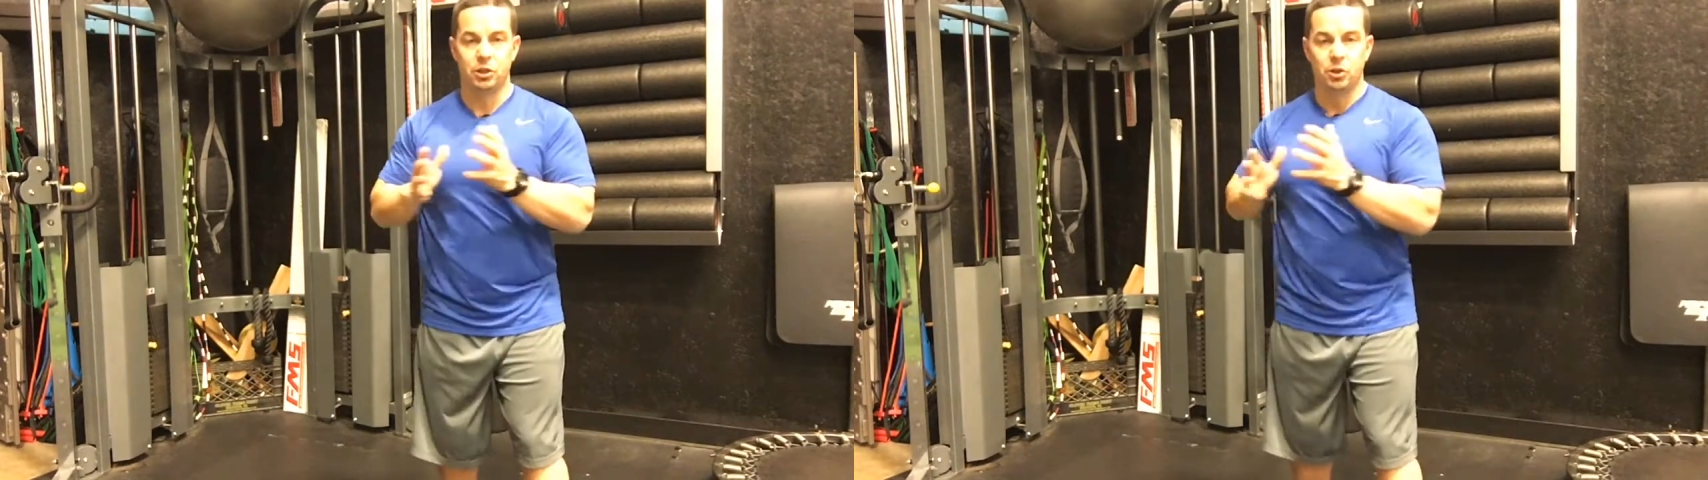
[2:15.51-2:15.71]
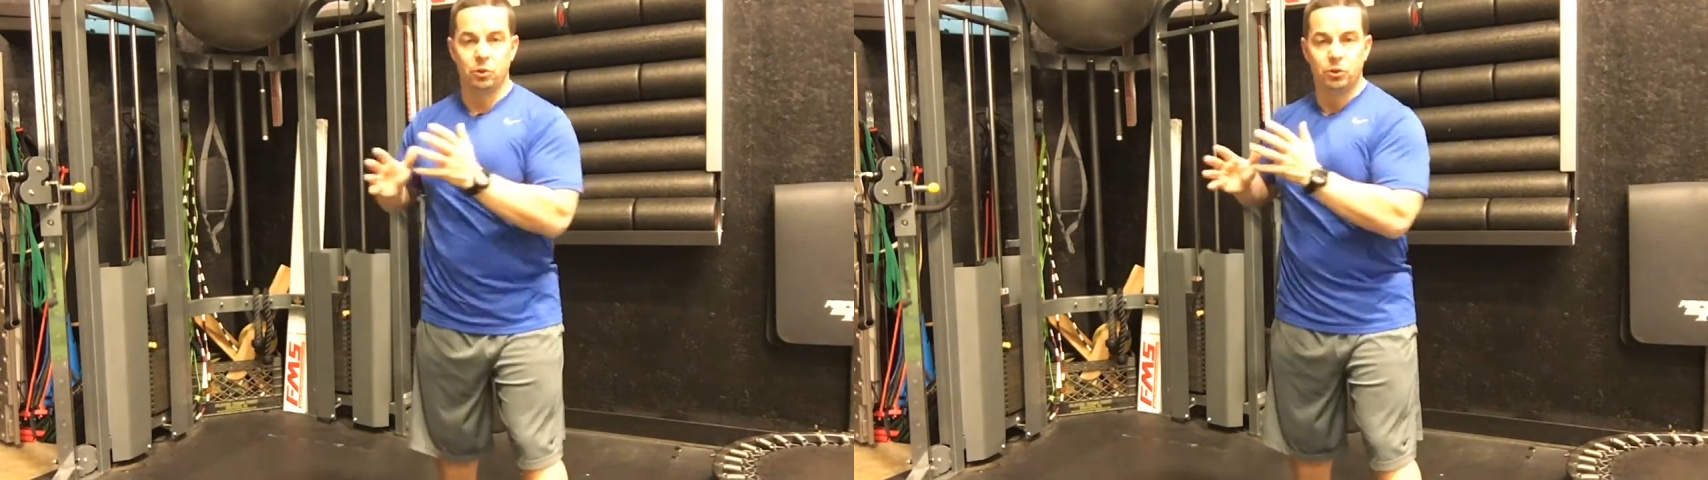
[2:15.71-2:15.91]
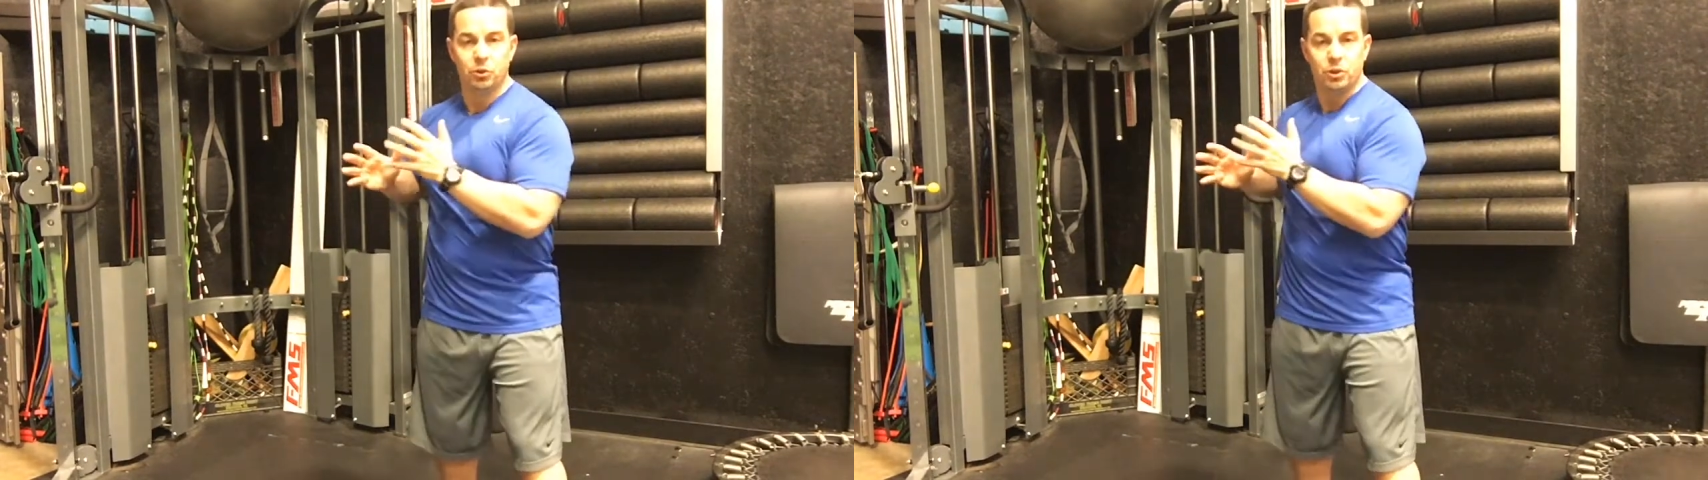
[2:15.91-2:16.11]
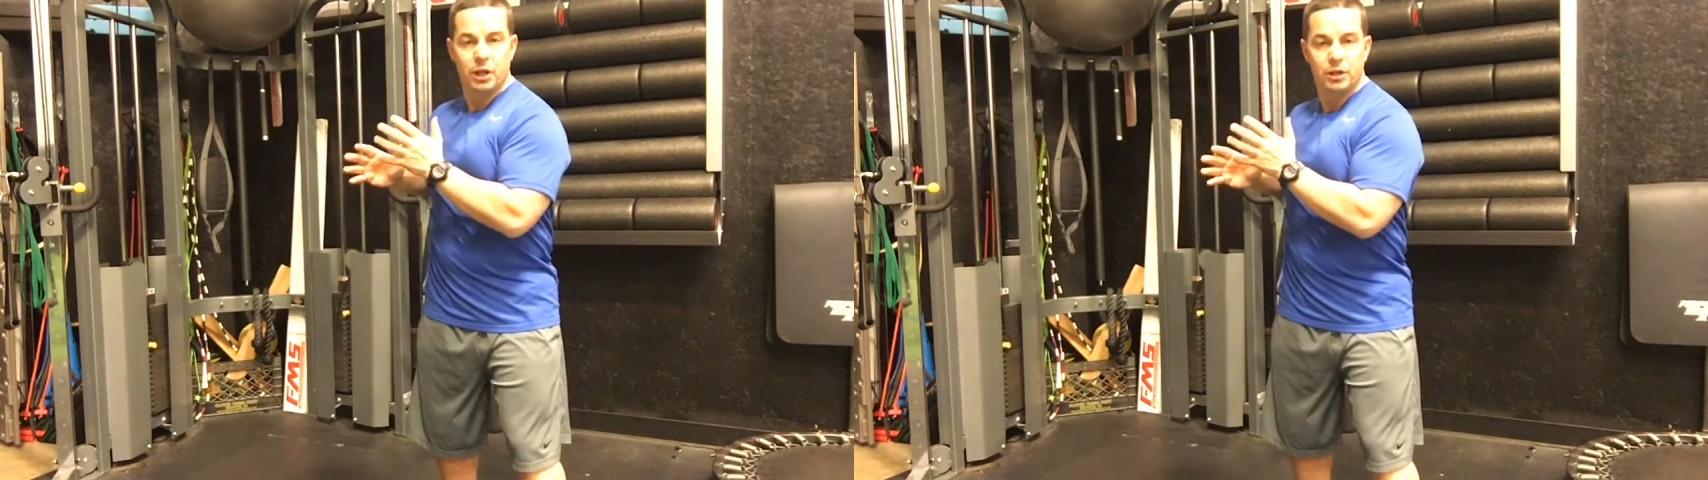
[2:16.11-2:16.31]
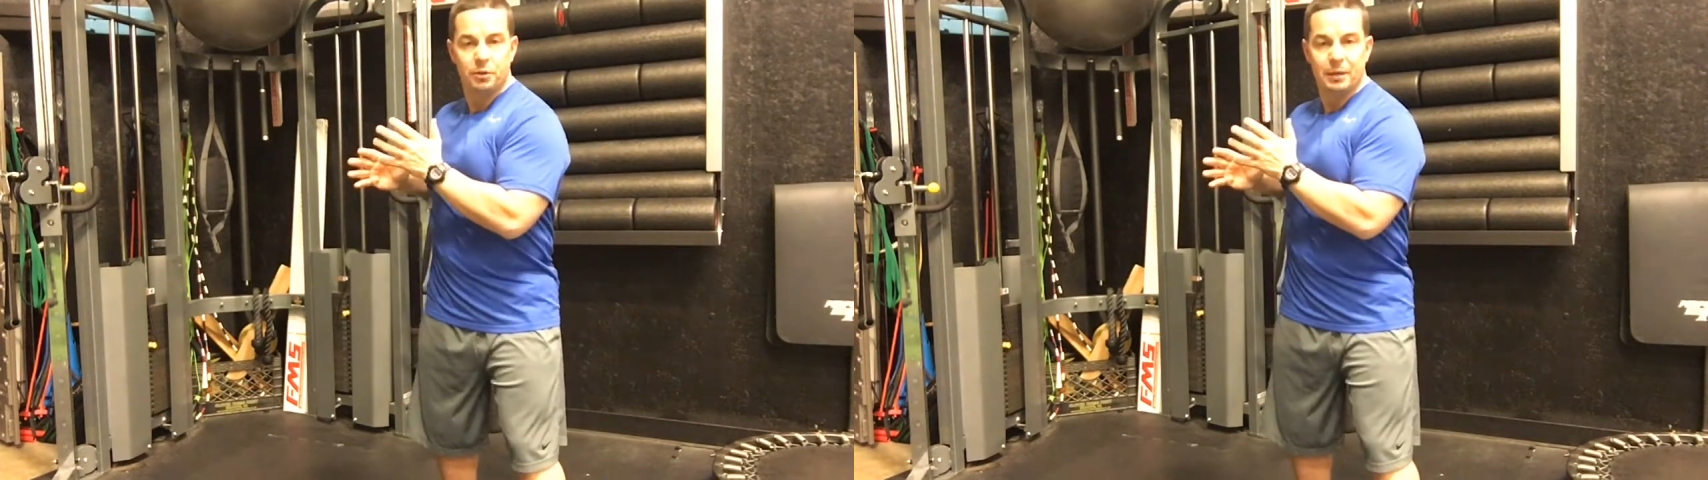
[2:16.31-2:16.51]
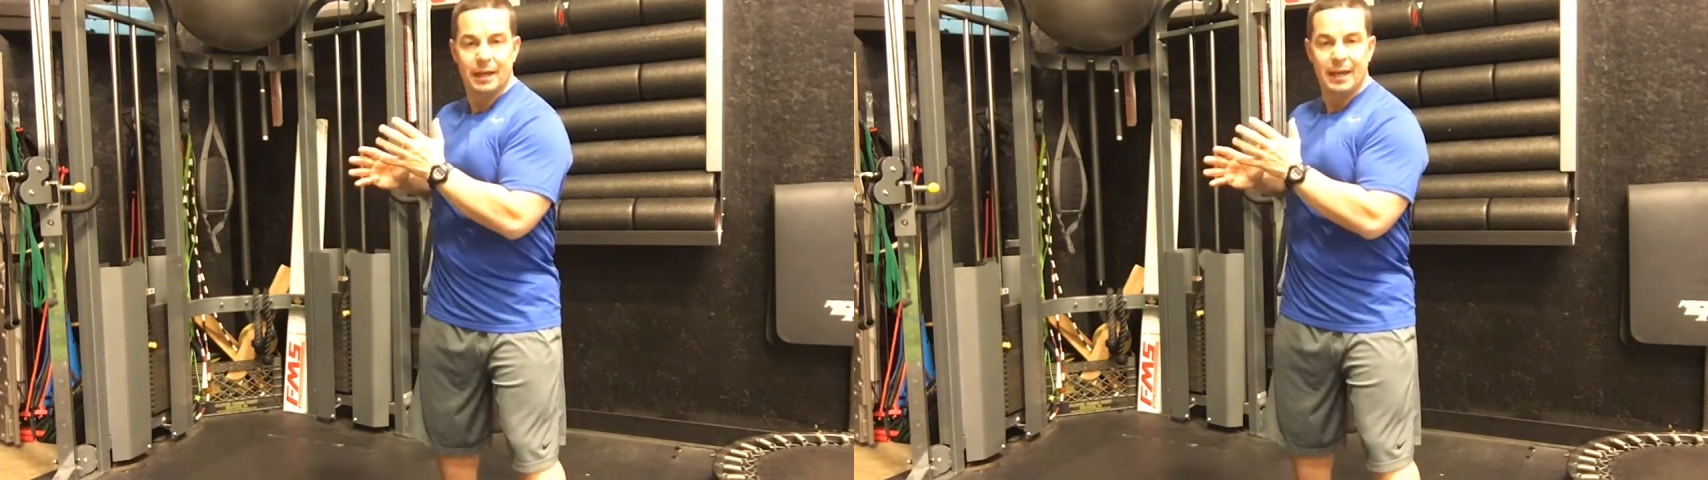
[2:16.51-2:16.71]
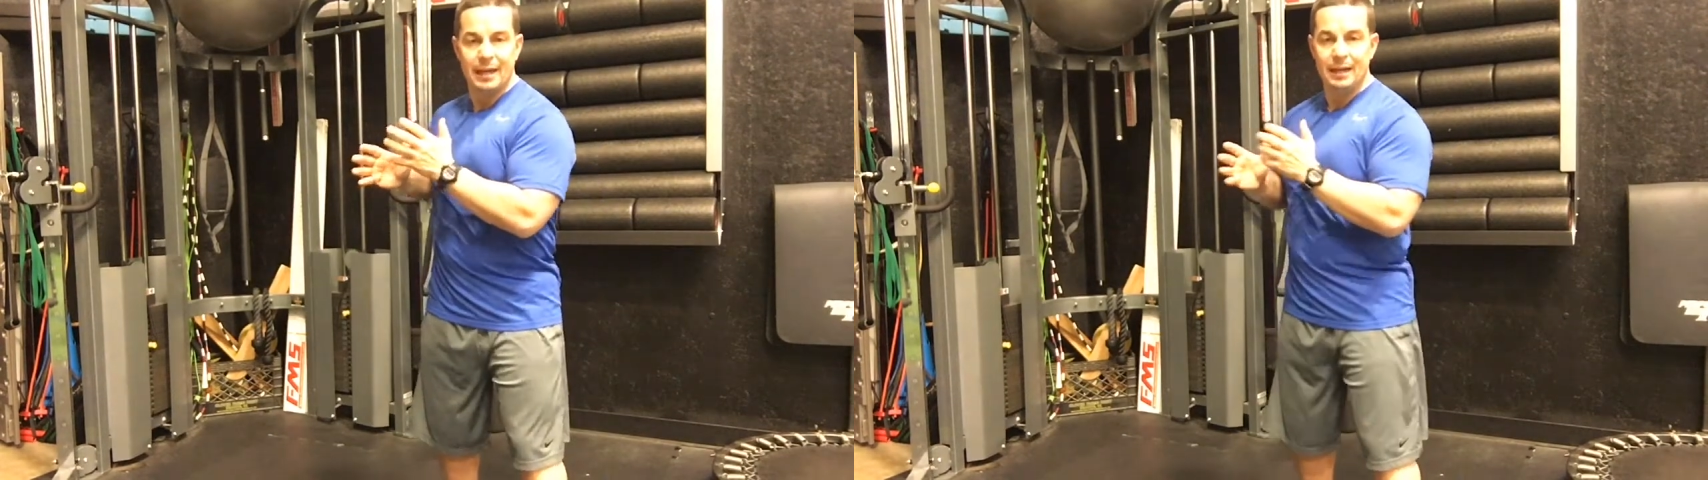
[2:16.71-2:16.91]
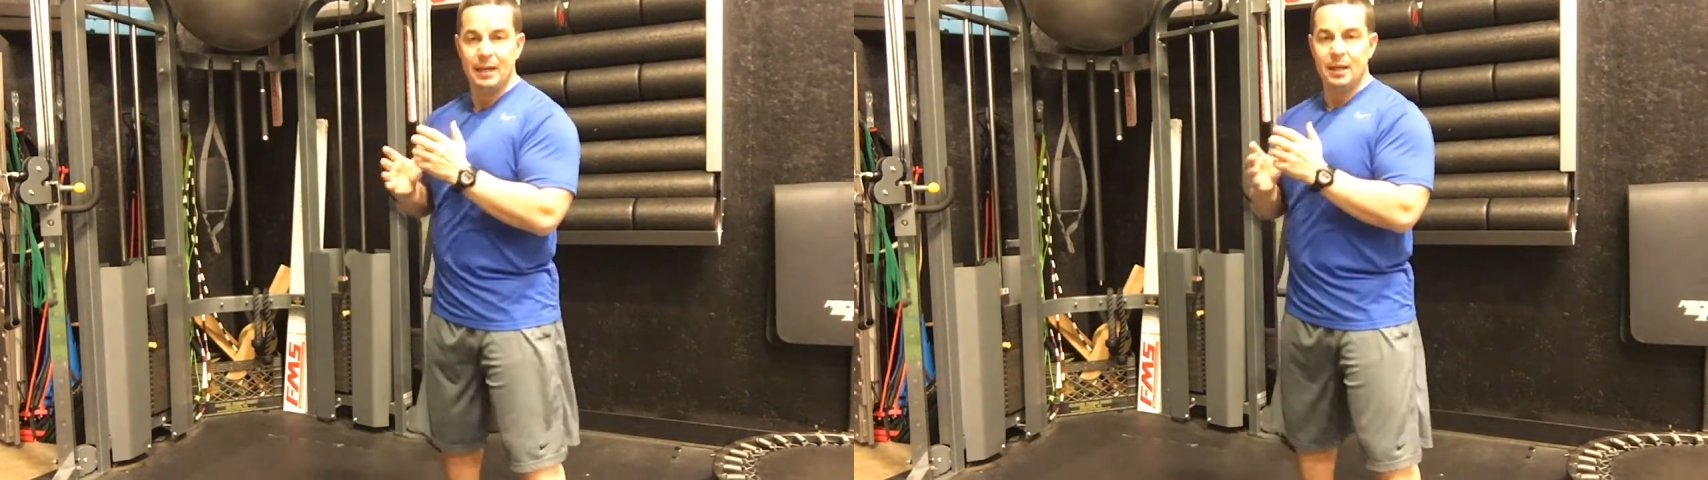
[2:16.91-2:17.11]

shoulders under my head,